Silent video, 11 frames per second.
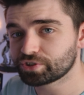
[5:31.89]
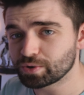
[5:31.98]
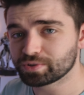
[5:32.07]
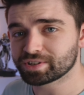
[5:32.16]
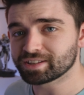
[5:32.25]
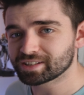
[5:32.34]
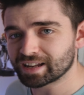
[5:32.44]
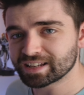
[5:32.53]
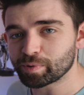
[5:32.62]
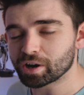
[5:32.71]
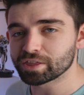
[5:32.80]
two since the
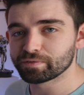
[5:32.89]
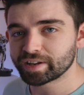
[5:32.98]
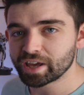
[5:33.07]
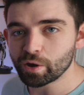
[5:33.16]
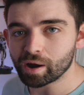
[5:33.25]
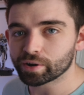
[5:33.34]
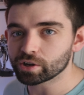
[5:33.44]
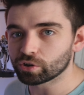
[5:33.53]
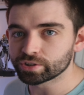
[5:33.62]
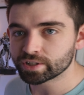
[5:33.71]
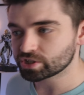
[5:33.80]
last part of the video I
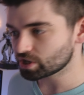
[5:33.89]
recorded.